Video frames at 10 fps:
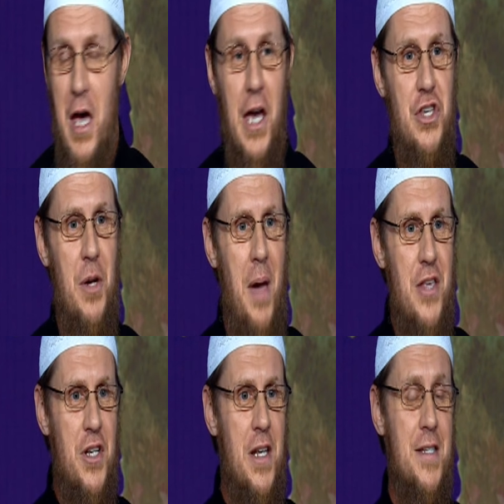Could you
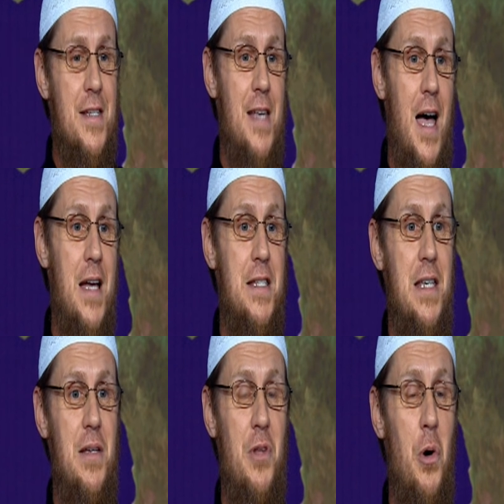imagine a
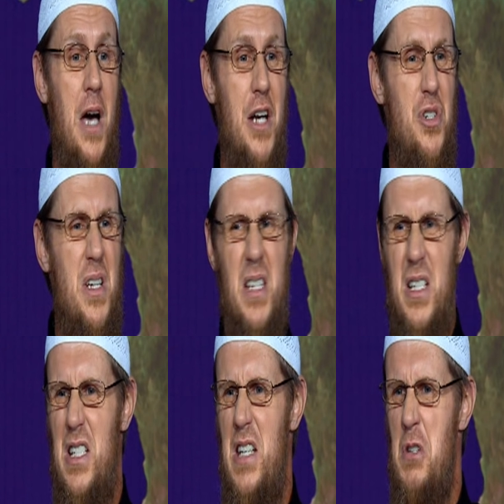society, there were countries that
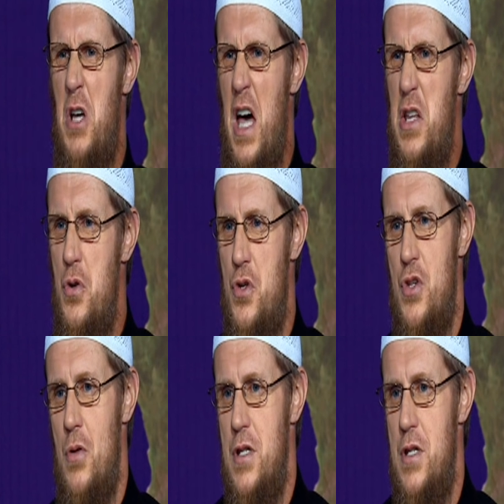didn't even know how to use salt